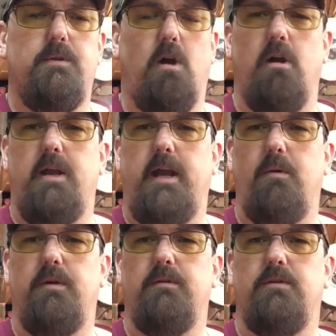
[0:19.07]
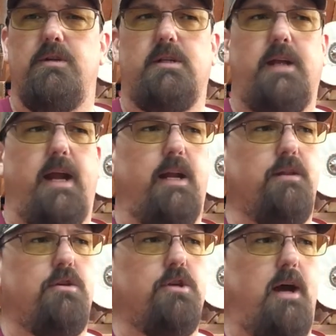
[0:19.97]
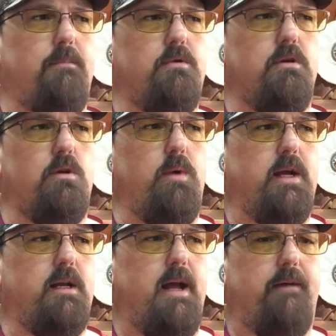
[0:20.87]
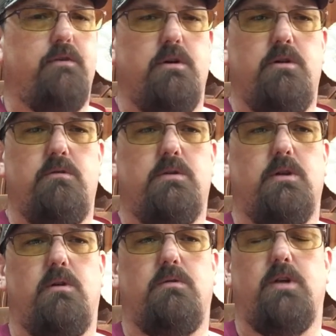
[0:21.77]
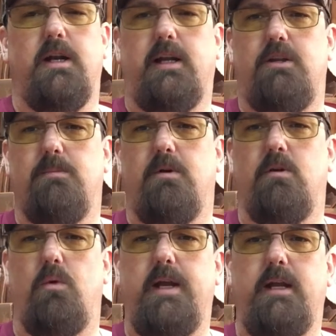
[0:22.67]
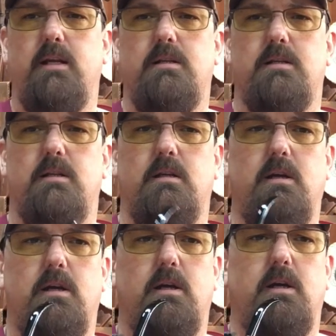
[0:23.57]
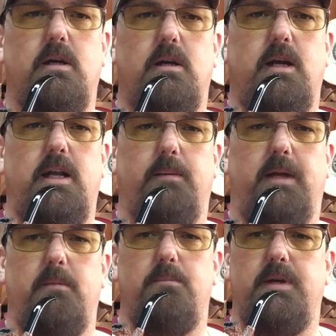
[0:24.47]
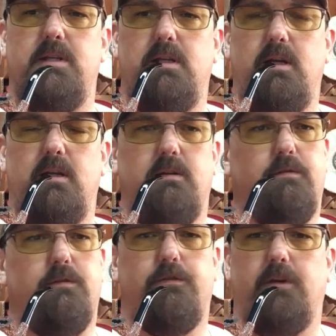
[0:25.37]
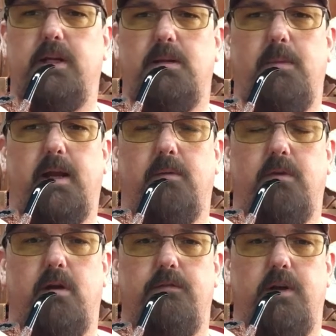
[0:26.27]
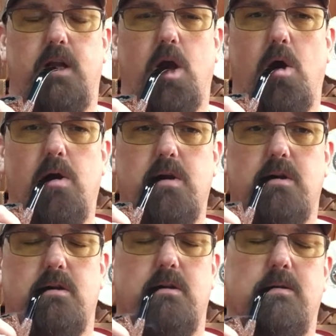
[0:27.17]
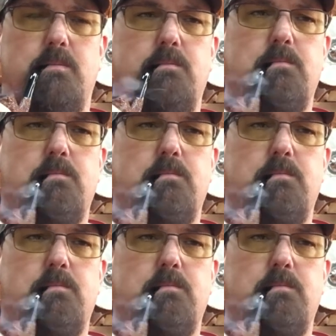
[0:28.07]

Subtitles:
Darn heat, just can't get in the shop during the week in the afternoon, so trying to catch up on the weekends and end up getting busy and forget to make a video. So